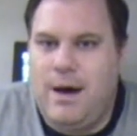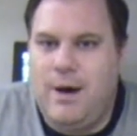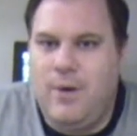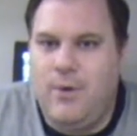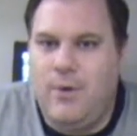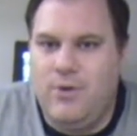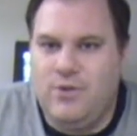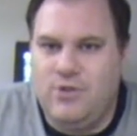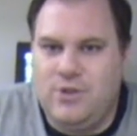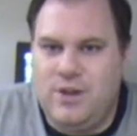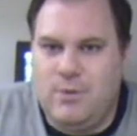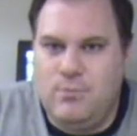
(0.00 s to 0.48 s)

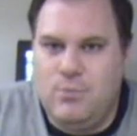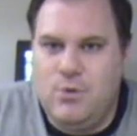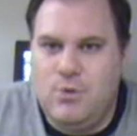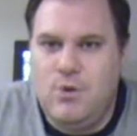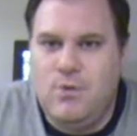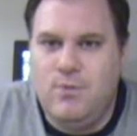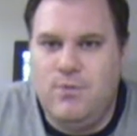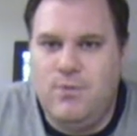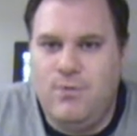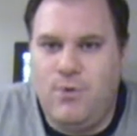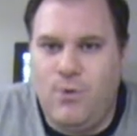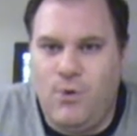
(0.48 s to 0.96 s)

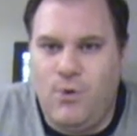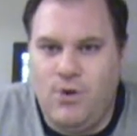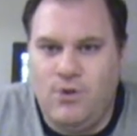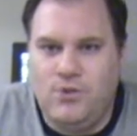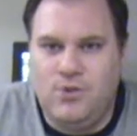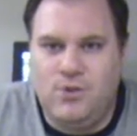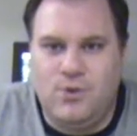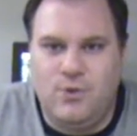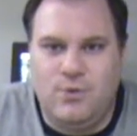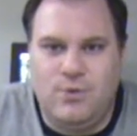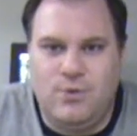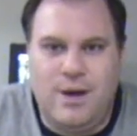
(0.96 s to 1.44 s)
dramatically
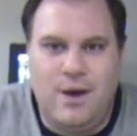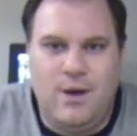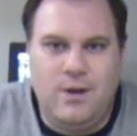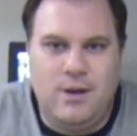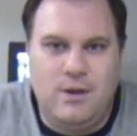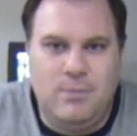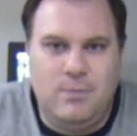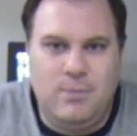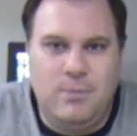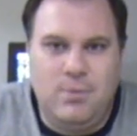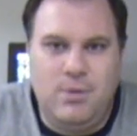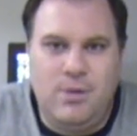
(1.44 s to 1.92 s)
change
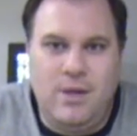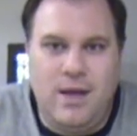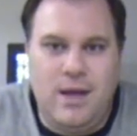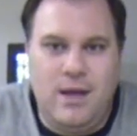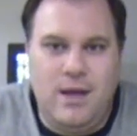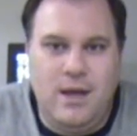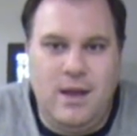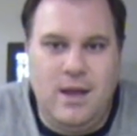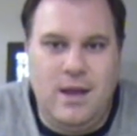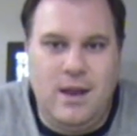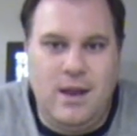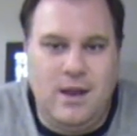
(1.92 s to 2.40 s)
how naval
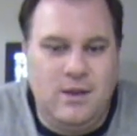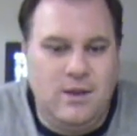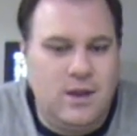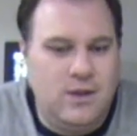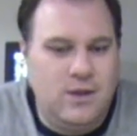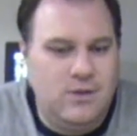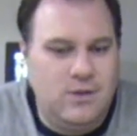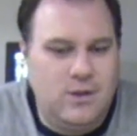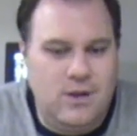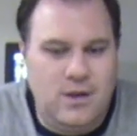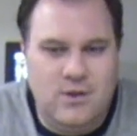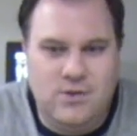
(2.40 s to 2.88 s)
powers can
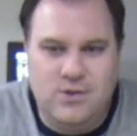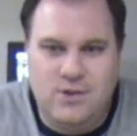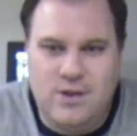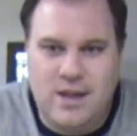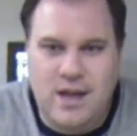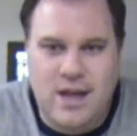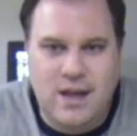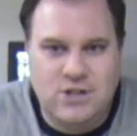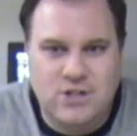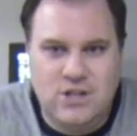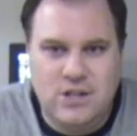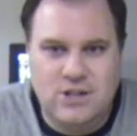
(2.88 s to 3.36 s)
move
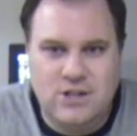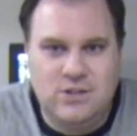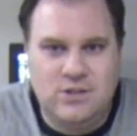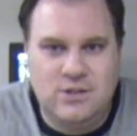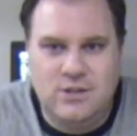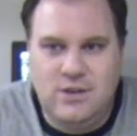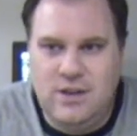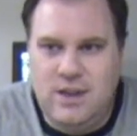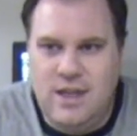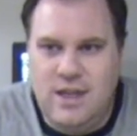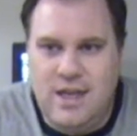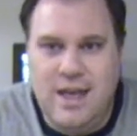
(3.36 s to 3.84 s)
forces
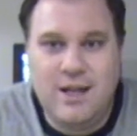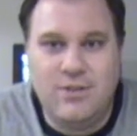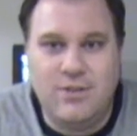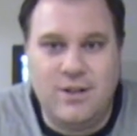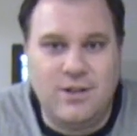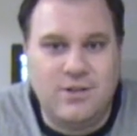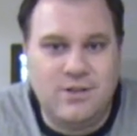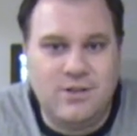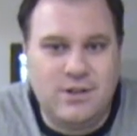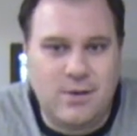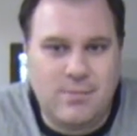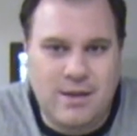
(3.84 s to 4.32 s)
around in play.
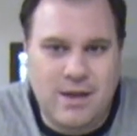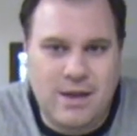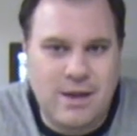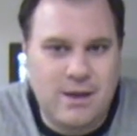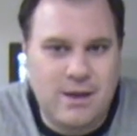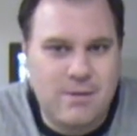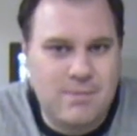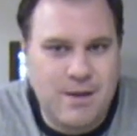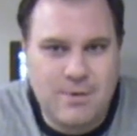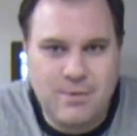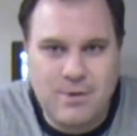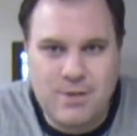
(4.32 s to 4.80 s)
And
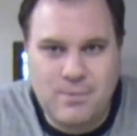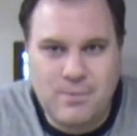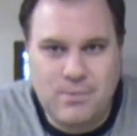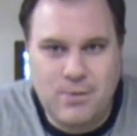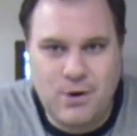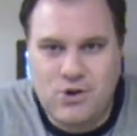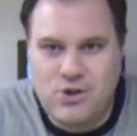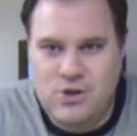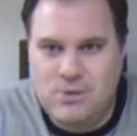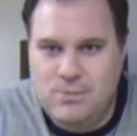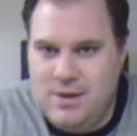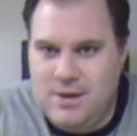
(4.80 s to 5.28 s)
it's
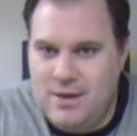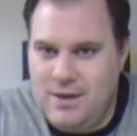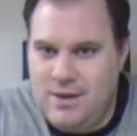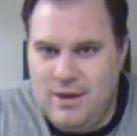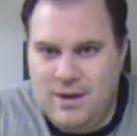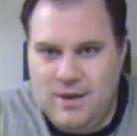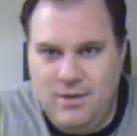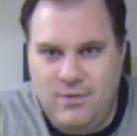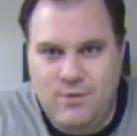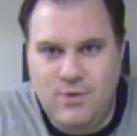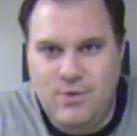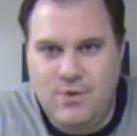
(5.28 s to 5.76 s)
not just
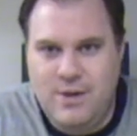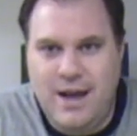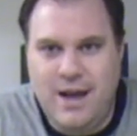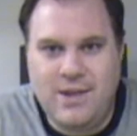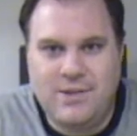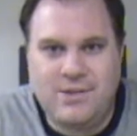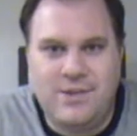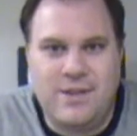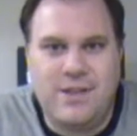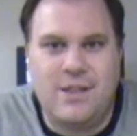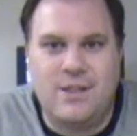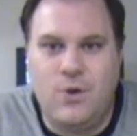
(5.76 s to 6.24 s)
the
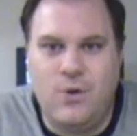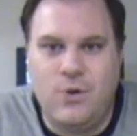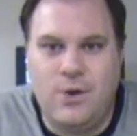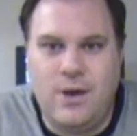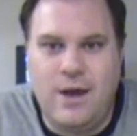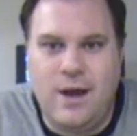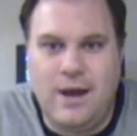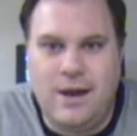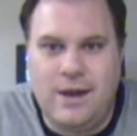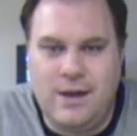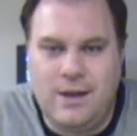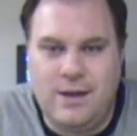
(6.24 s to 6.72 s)
Englands. I mean,
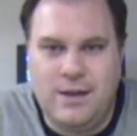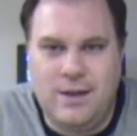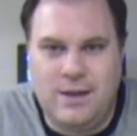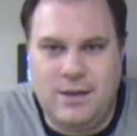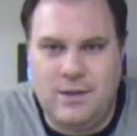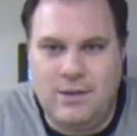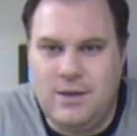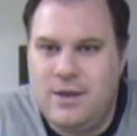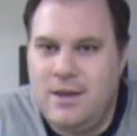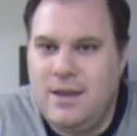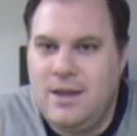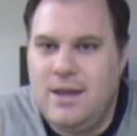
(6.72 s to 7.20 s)
anybody with a
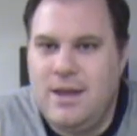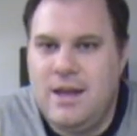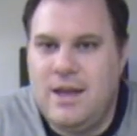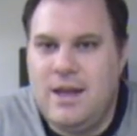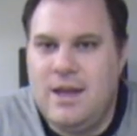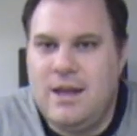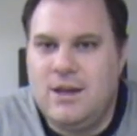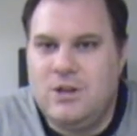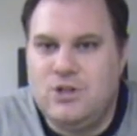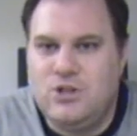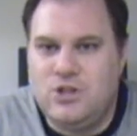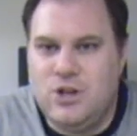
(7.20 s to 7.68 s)
merchantman
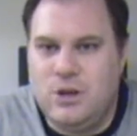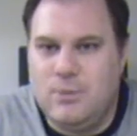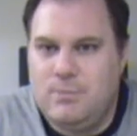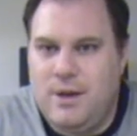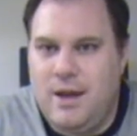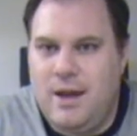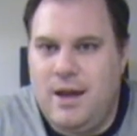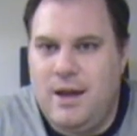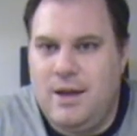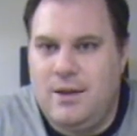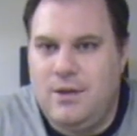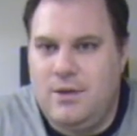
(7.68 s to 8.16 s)
and a few
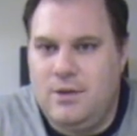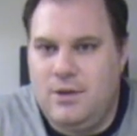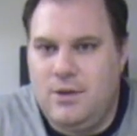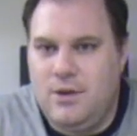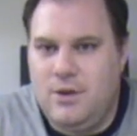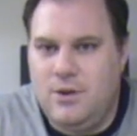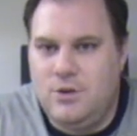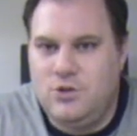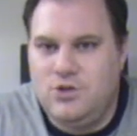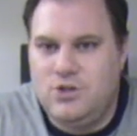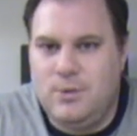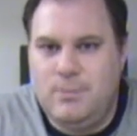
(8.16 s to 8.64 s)
guys they can
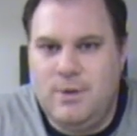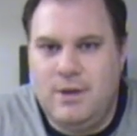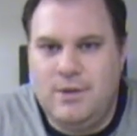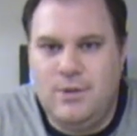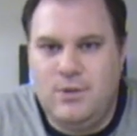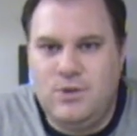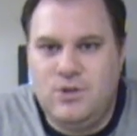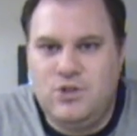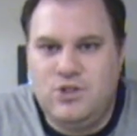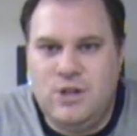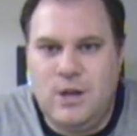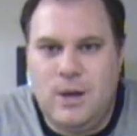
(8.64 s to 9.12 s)
load on it
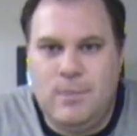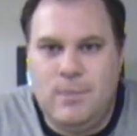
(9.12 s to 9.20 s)
can